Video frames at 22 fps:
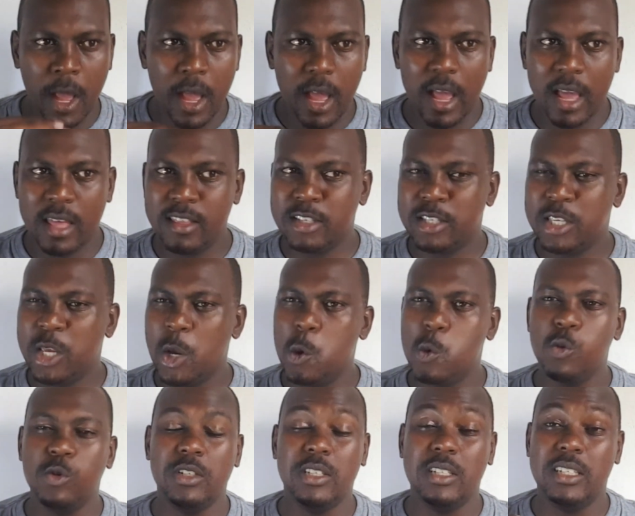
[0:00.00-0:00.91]
and this girl
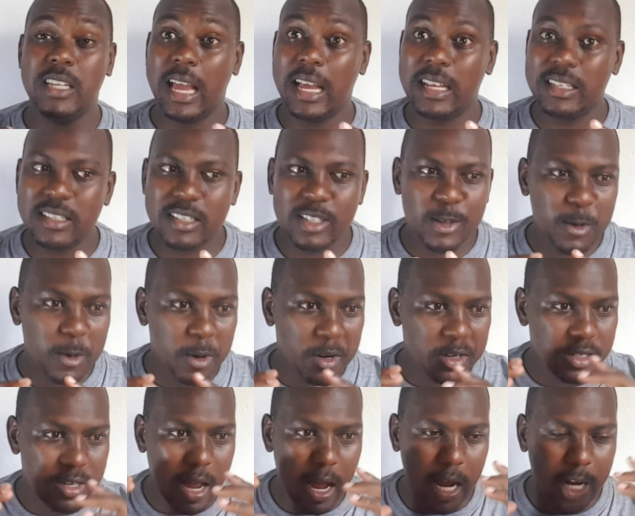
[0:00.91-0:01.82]
could dance,
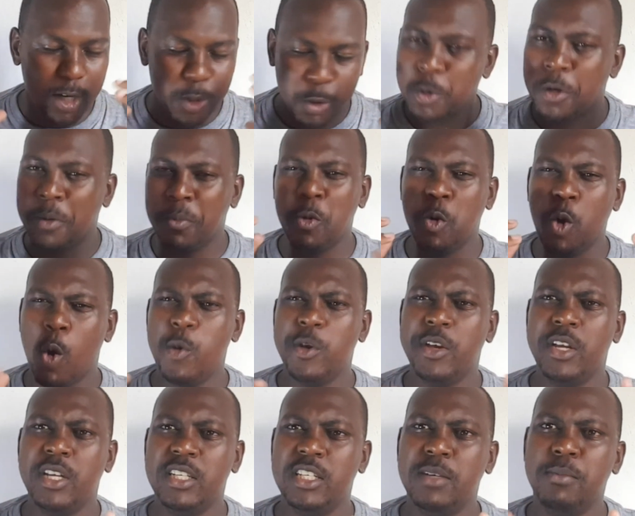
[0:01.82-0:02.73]
akatora moyo wa
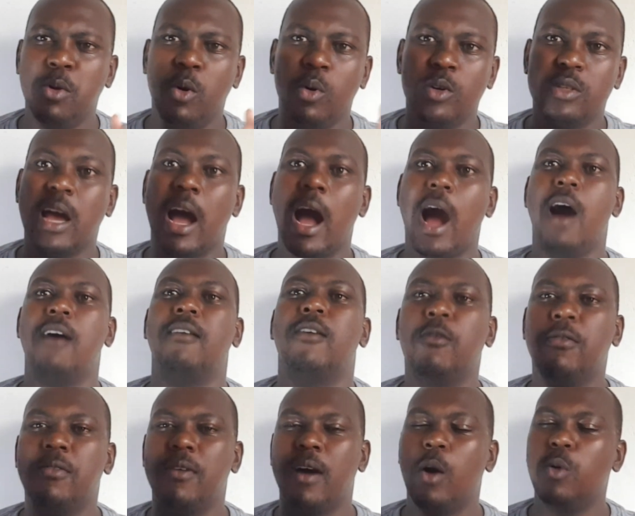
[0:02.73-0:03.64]
Winky D because
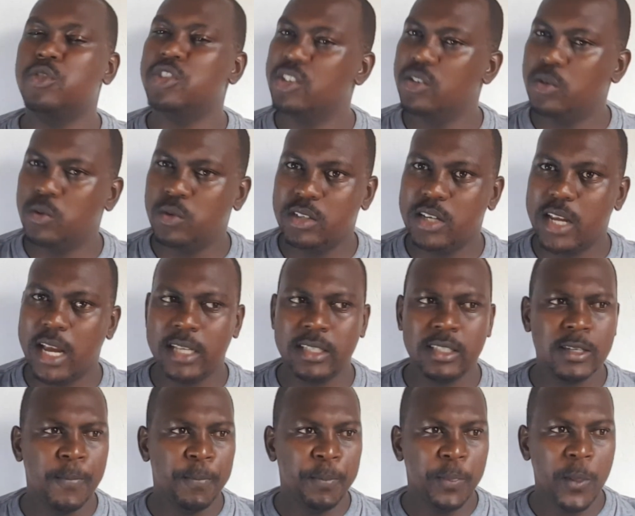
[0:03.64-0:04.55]
of how she could
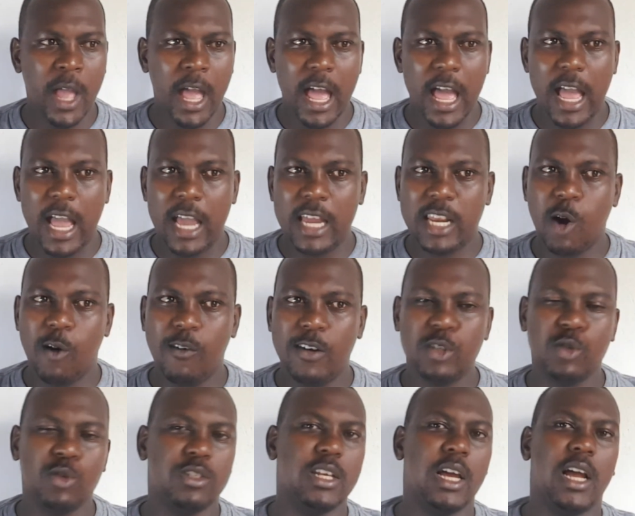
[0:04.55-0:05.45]
dance. And now
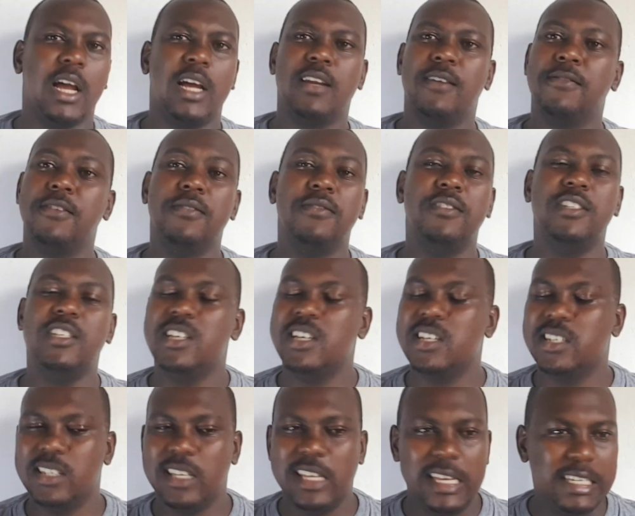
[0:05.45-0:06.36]
wazosangana 15
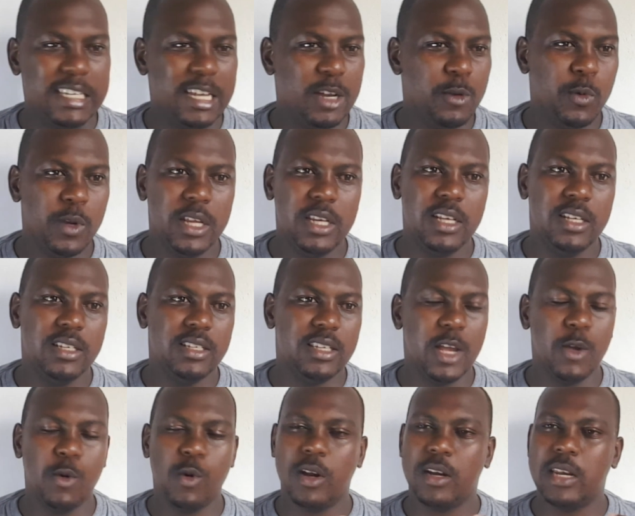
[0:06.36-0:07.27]
years later, and Winky D is
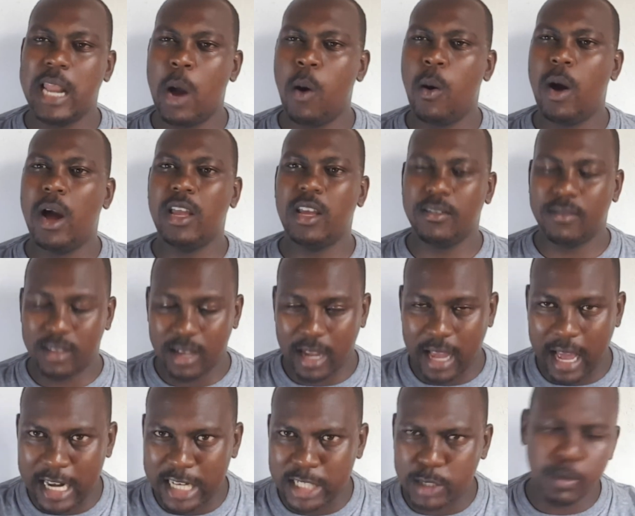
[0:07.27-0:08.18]
saying, now I have the
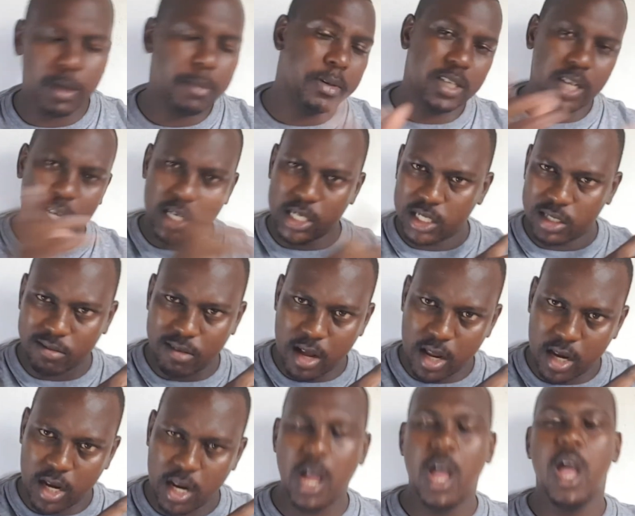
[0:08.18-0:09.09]
courage,
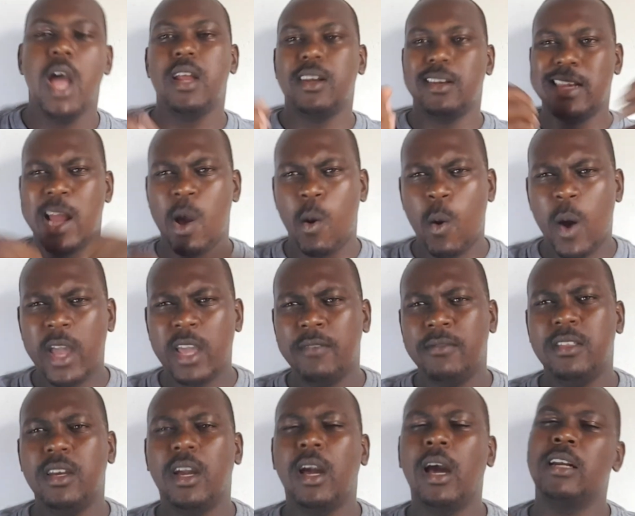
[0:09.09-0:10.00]
now I have
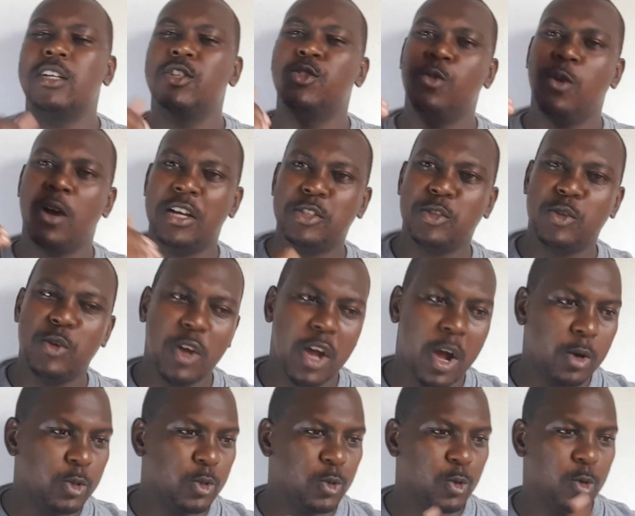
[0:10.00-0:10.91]
the courage to ask you
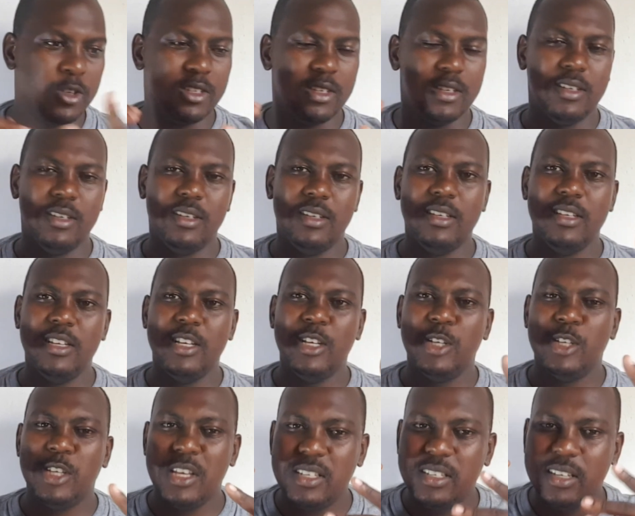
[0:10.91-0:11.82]
out. So
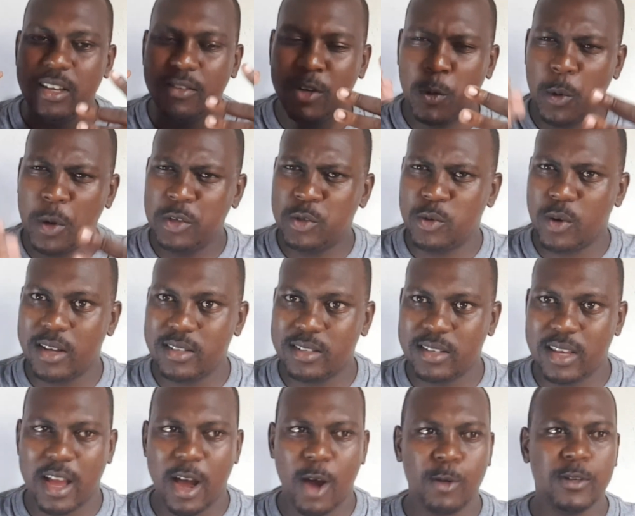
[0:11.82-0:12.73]
he's definitely going to ask
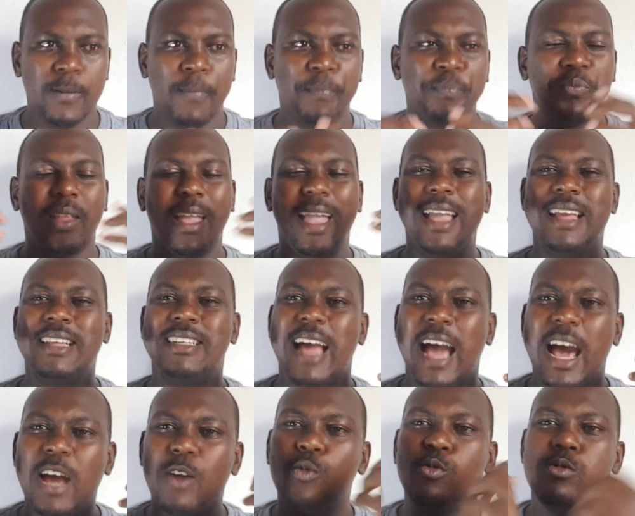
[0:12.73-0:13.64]
you out, and
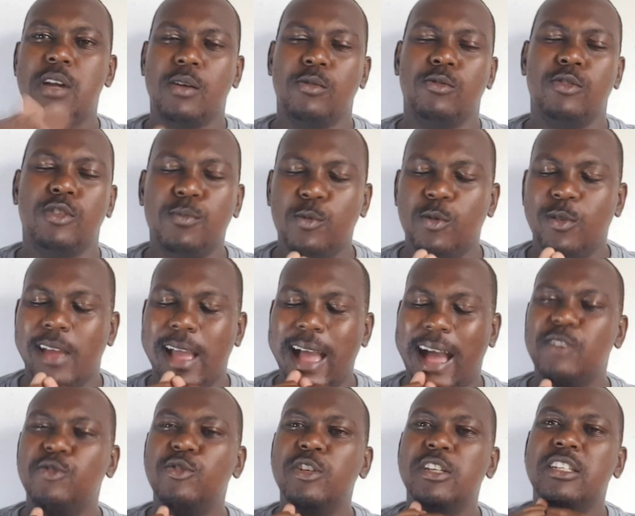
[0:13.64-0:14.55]
arikuda kuti munhu
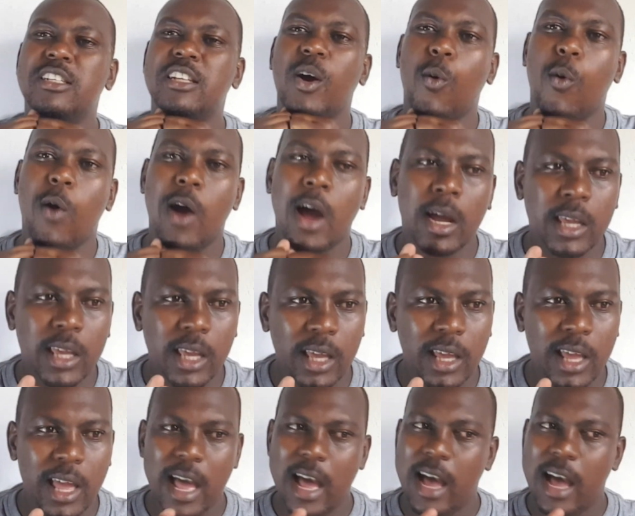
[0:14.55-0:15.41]
atoita wake.